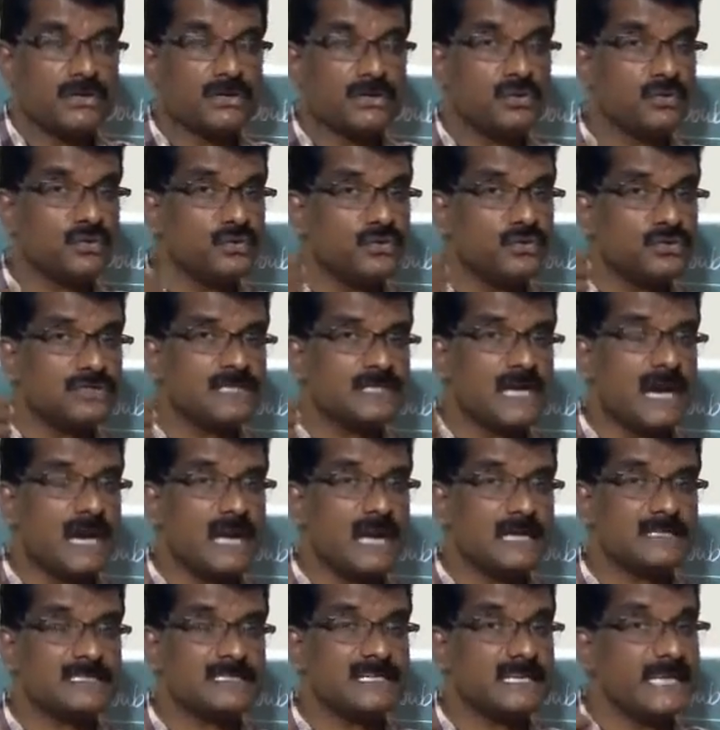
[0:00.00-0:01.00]
two
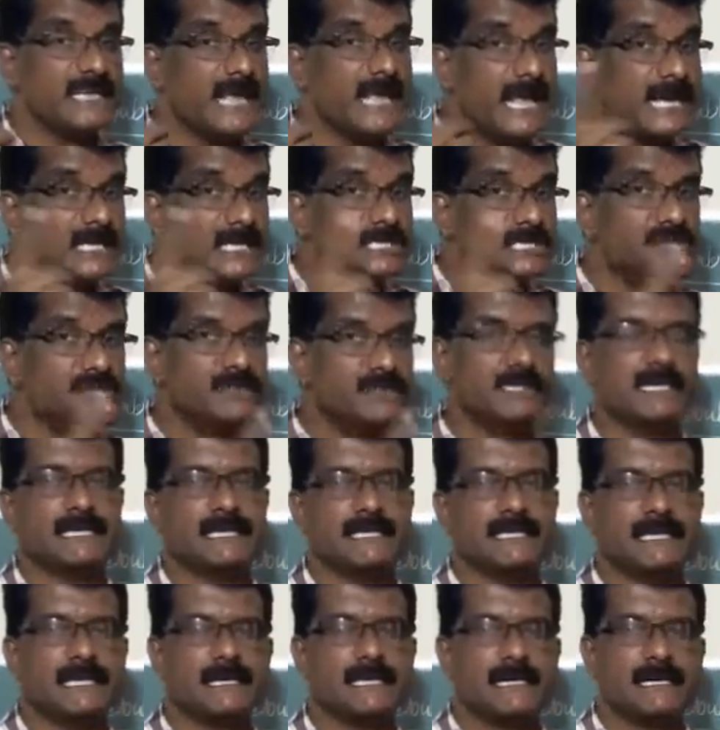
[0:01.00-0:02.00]
salts react
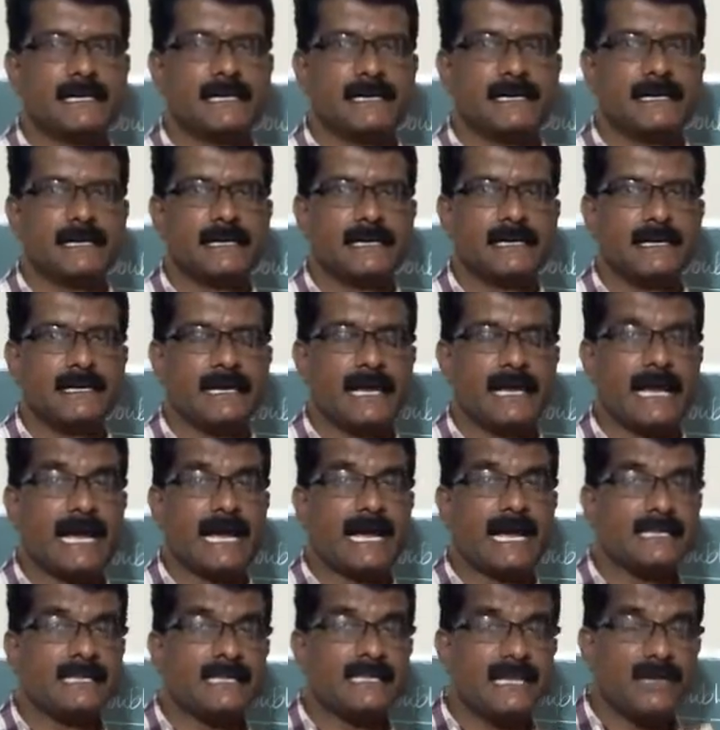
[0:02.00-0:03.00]
together
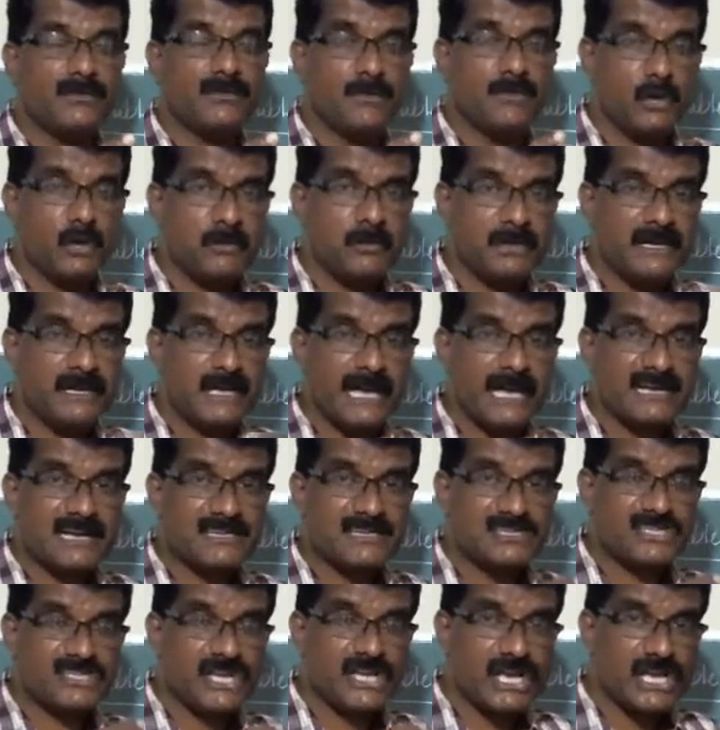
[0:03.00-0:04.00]
and there will be
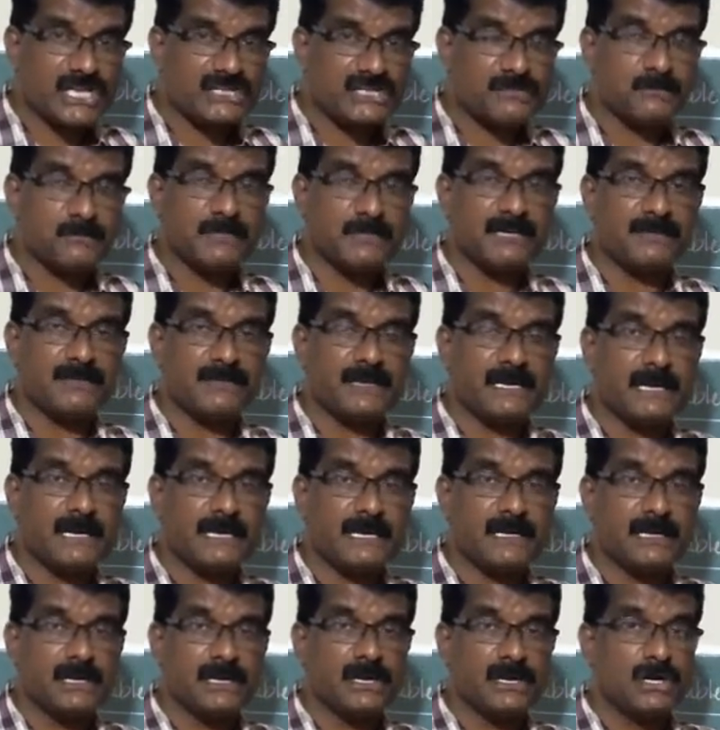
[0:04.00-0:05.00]
exchange
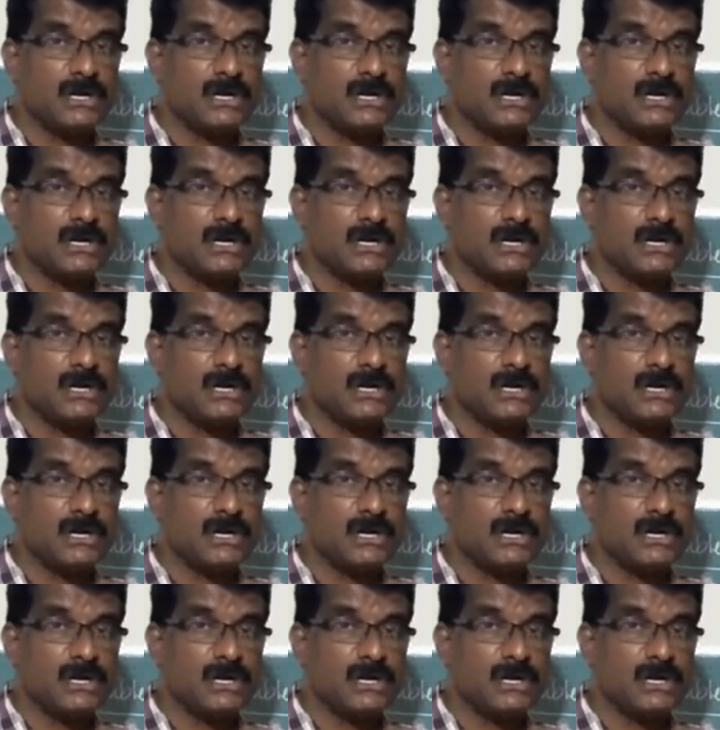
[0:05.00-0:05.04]
between